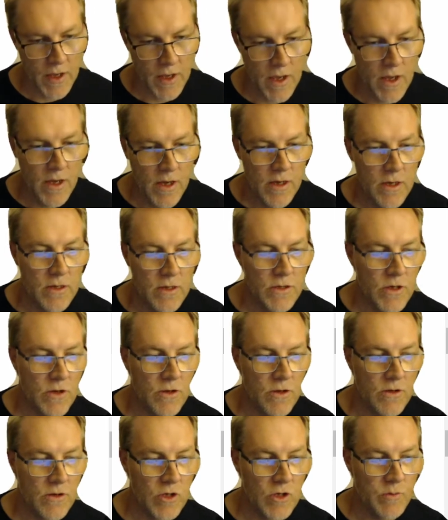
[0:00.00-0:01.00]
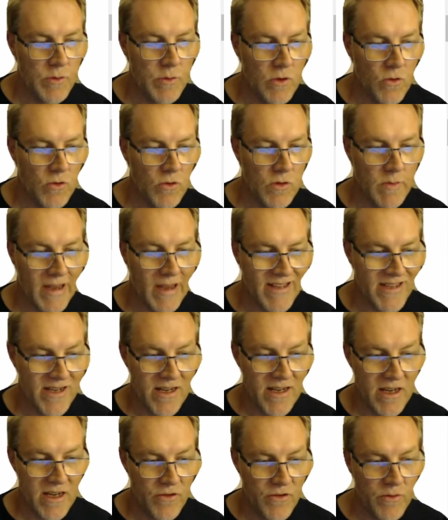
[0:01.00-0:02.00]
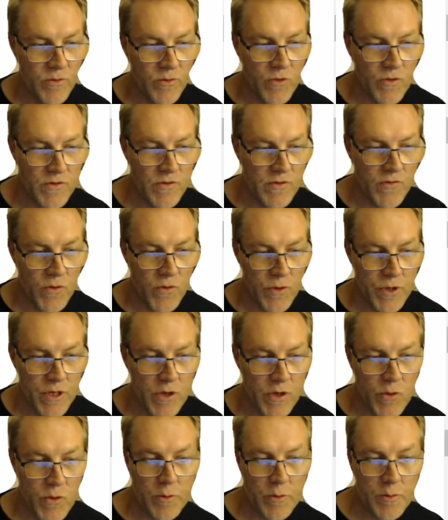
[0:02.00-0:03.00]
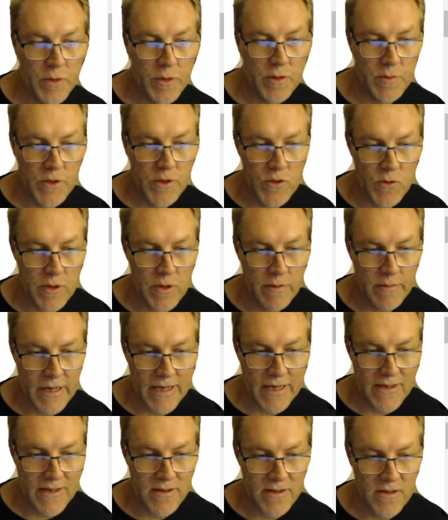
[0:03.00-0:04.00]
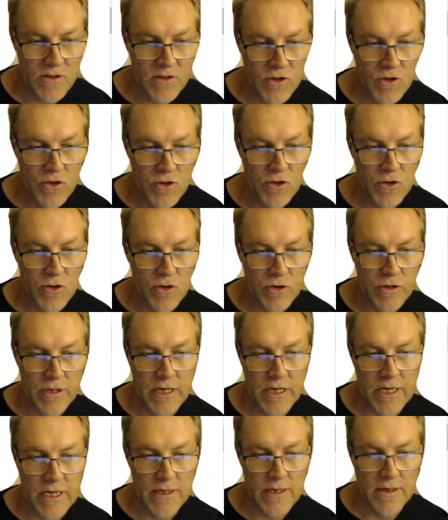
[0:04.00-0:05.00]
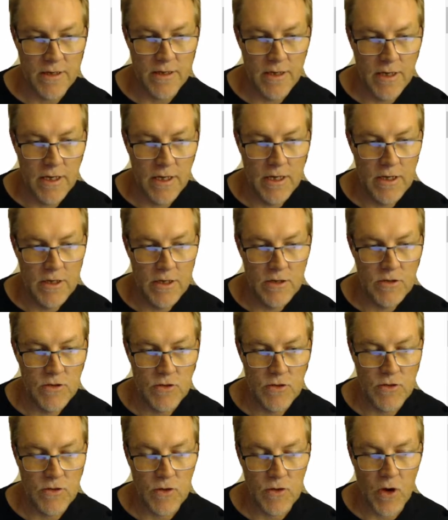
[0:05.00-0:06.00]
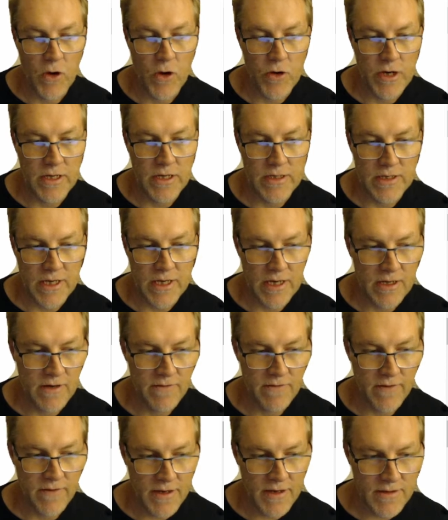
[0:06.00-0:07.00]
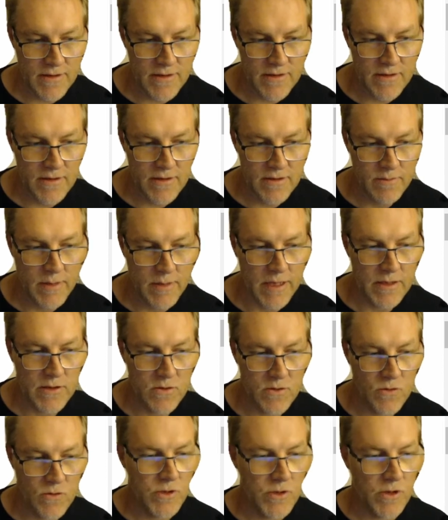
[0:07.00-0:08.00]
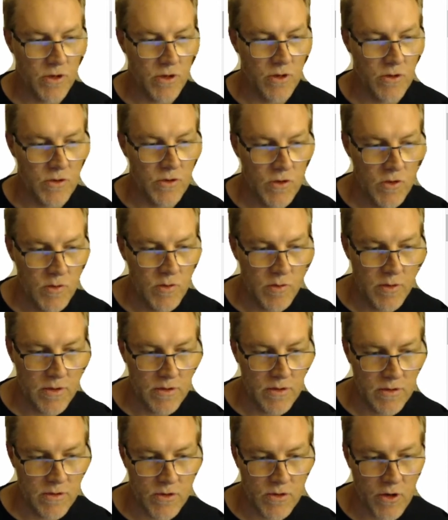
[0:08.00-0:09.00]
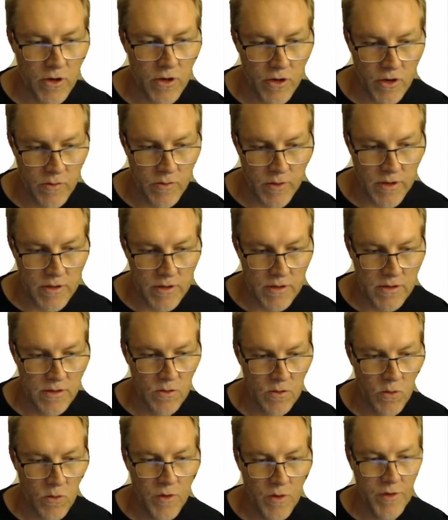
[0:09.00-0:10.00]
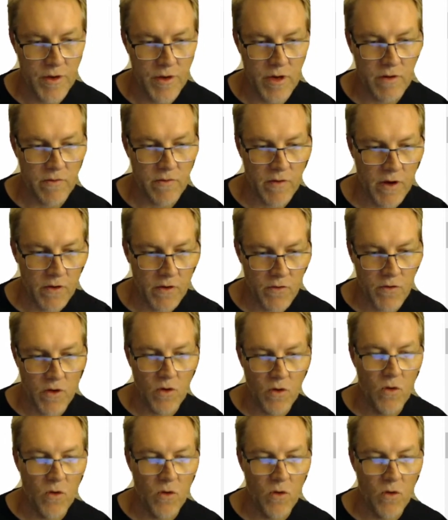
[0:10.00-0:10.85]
So the shipment automatically removes forwarded equipment between places. You do not need to only send devices, but also consumables, documents with an inventory or